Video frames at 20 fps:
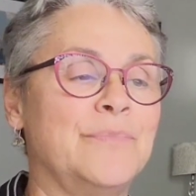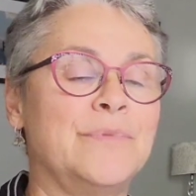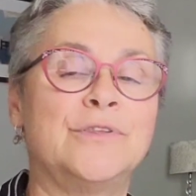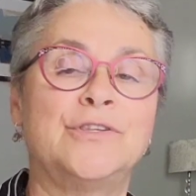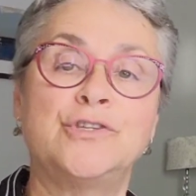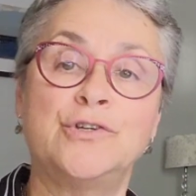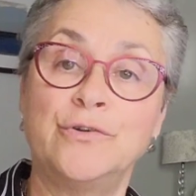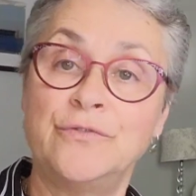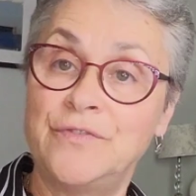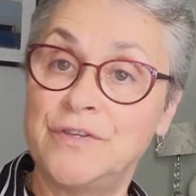
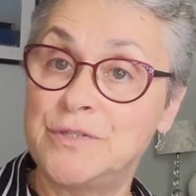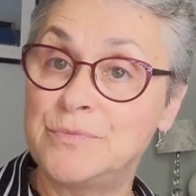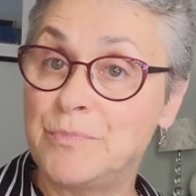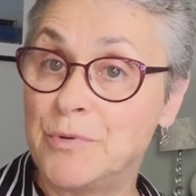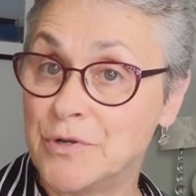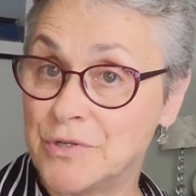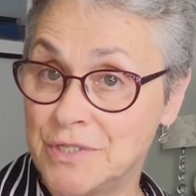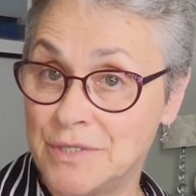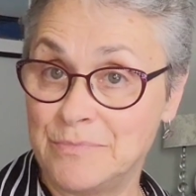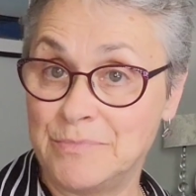Two of his
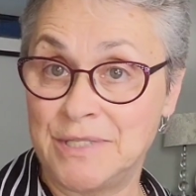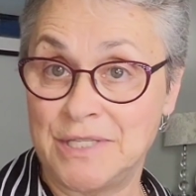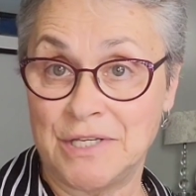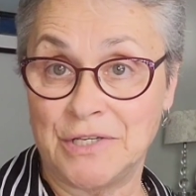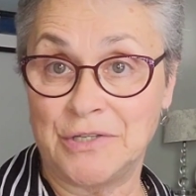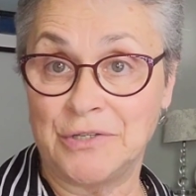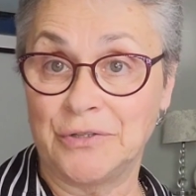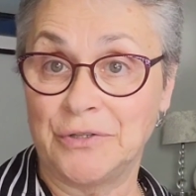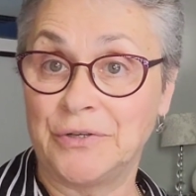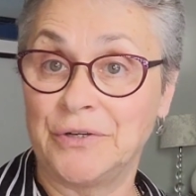books in
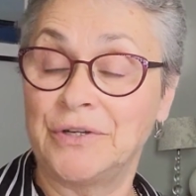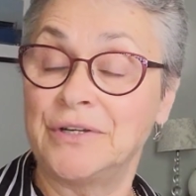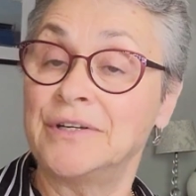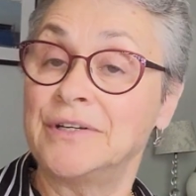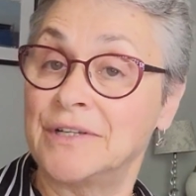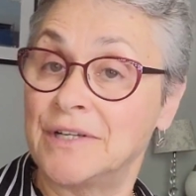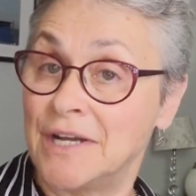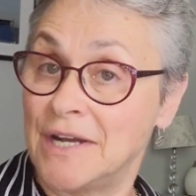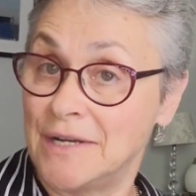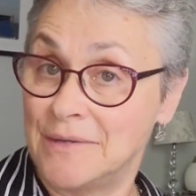particular
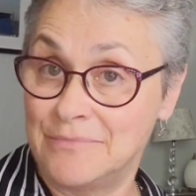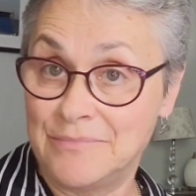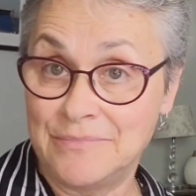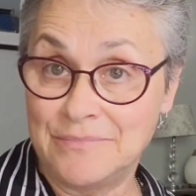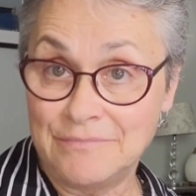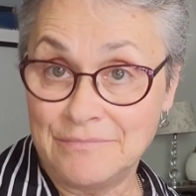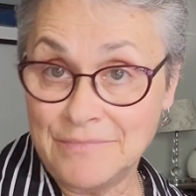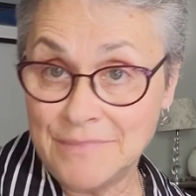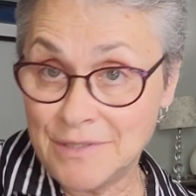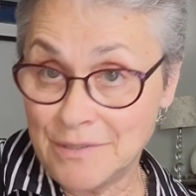come
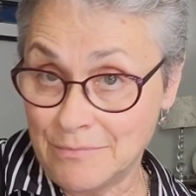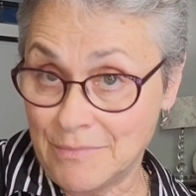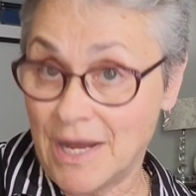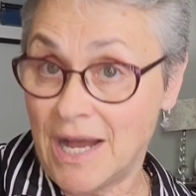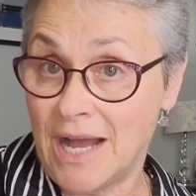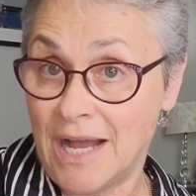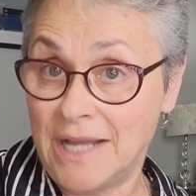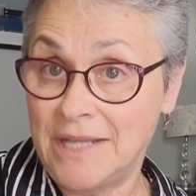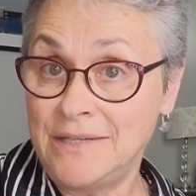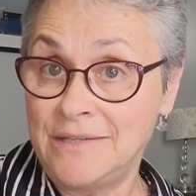to
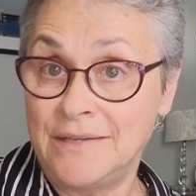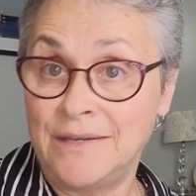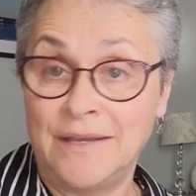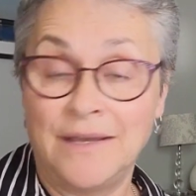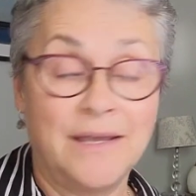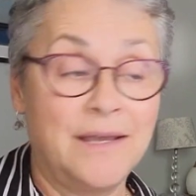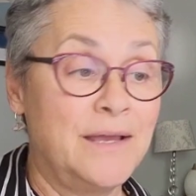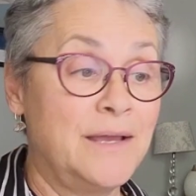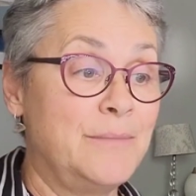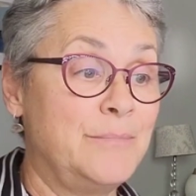mind
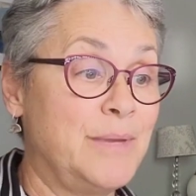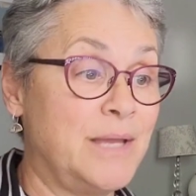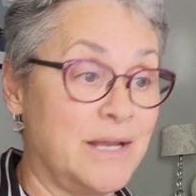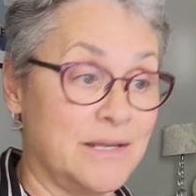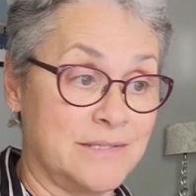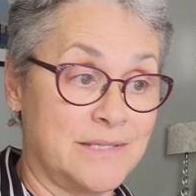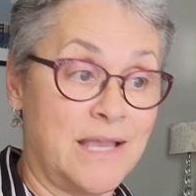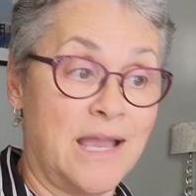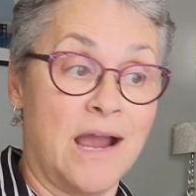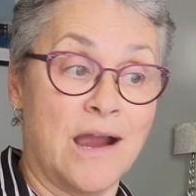
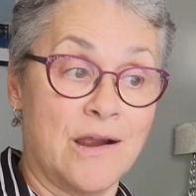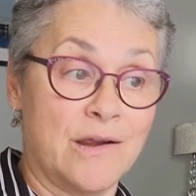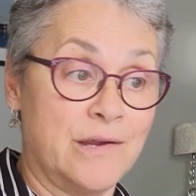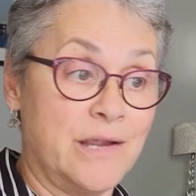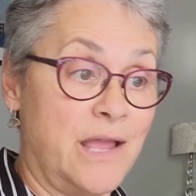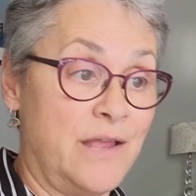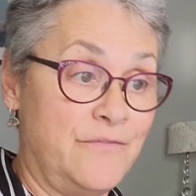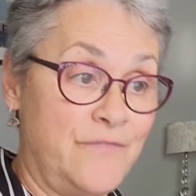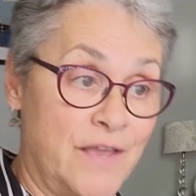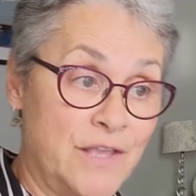because they are
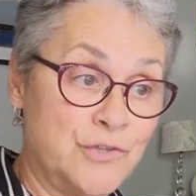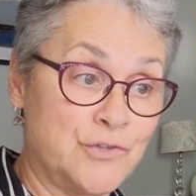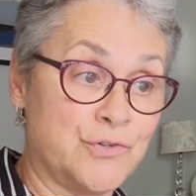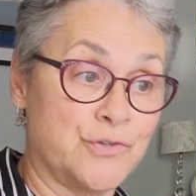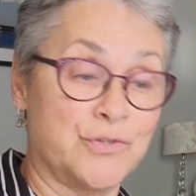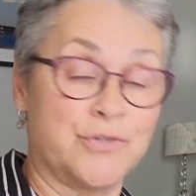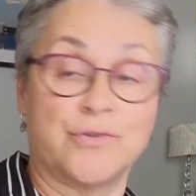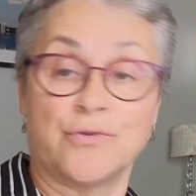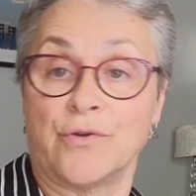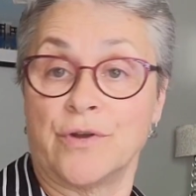adventure
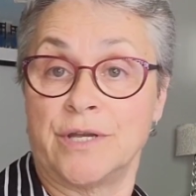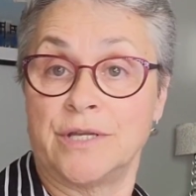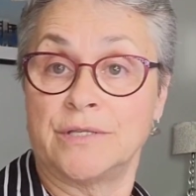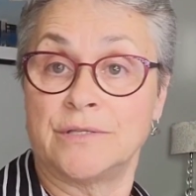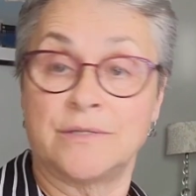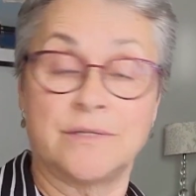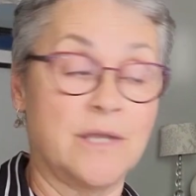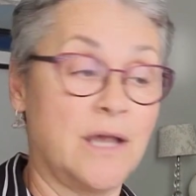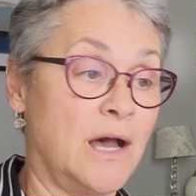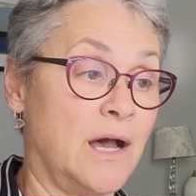
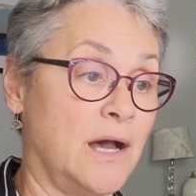stories.